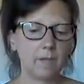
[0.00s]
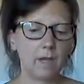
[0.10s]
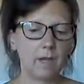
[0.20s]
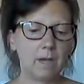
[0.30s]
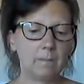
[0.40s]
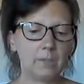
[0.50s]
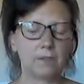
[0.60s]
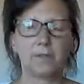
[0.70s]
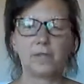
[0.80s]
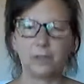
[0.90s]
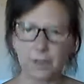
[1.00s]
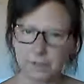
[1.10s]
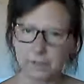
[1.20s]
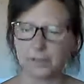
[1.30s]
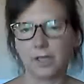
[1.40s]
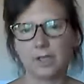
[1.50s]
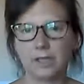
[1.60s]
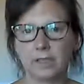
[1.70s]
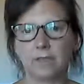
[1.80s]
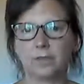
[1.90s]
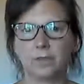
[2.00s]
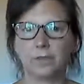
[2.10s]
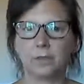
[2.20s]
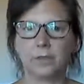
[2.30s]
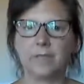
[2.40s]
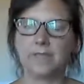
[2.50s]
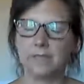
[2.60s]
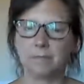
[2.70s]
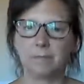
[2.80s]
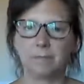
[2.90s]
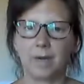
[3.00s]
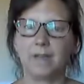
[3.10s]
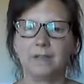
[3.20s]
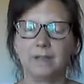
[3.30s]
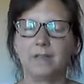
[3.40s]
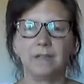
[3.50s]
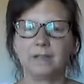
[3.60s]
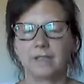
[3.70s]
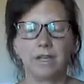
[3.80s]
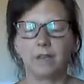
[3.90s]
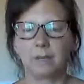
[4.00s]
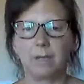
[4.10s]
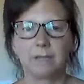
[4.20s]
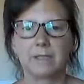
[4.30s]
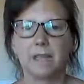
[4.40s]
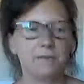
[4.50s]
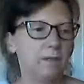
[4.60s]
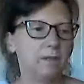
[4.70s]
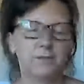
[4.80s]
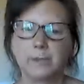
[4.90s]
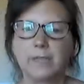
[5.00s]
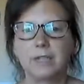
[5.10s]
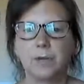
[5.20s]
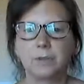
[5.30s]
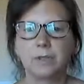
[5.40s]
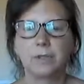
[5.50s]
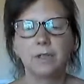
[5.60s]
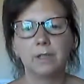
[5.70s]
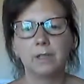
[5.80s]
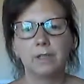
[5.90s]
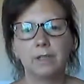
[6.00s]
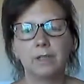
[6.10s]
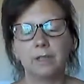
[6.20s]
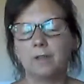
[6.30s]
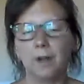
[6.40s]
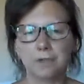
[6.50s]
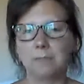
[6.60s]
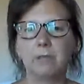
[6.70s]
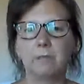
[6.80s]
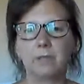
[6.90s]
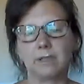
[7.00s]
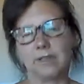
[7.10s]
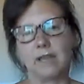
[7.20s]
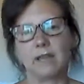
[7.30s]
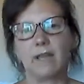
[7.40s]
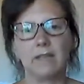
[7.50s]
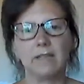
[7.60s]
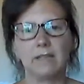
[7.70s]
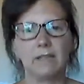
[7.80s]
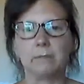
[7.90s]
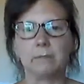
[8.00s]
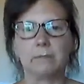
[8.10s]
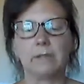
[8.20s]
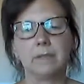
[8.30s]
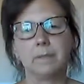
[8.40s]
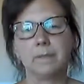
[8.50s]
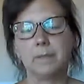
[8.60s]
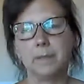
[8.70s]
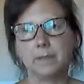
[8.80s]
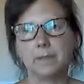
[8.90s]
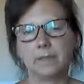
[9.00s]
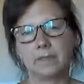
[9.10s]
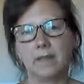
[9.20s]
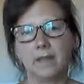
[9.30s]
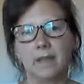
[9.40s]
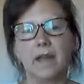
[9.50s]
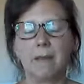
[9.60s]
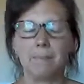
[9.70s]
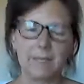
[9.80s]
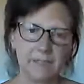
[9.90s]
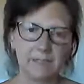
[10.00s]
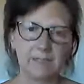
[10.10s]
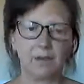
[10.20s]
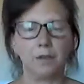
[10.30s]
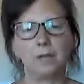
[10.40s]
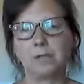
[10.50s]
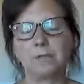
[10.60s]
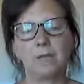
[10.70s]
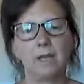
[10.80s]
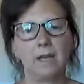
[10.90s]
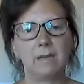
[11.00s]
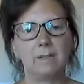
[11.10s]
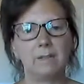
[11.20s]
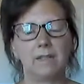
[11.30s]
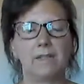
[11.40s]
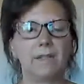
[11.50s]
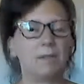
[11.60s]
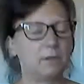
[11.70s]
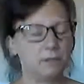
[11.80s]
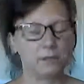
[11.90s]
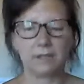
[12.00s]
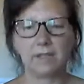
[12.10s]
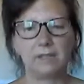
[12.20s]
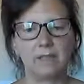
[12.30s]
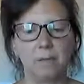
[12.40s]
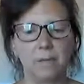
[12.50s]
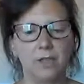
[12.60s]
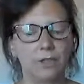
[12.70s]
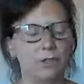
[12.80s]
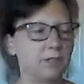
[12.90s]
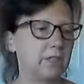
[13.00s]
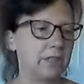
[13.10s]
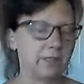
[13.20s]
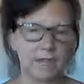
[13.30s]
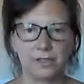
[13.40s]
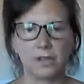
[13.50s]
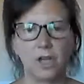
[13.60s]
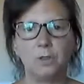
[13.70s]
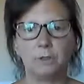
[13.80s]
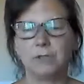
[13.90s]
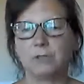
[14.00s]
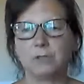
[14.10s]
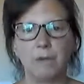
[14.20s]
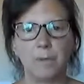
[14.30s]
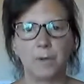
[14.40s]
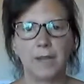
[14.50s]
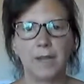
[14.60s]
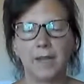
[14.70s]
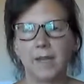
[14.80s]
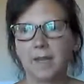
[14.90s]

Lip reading: So there's lots of alternatives to eating bread, because I love bread myself. I love to eat toast. Not at the moment, because I can't eat that at the moment. But yeah, I miss it a lot sometimes. I think, I could just eat a sandwich, could just eat a slice of toast with some jam on it,